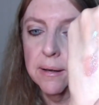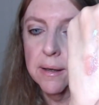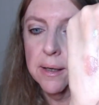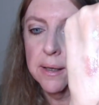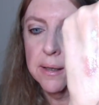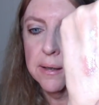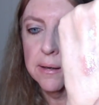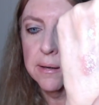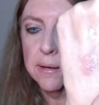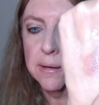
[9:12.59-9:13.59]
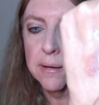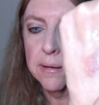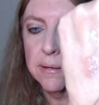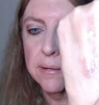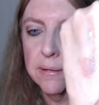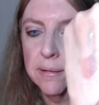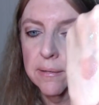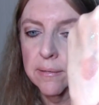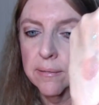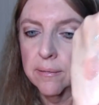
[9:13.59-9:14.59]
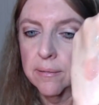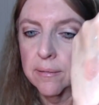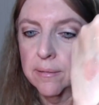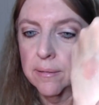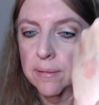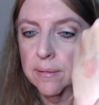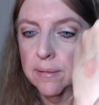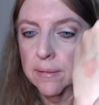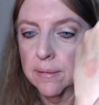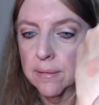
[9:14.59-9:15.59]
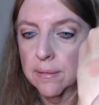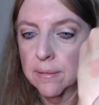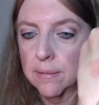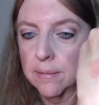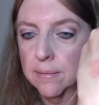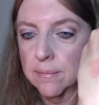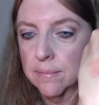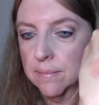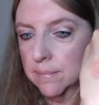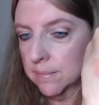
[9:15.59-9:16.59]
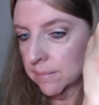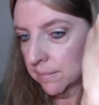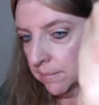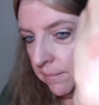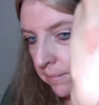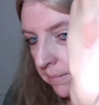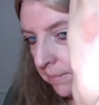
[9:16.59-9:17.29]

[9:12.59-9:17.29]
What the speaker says: Nothing is said.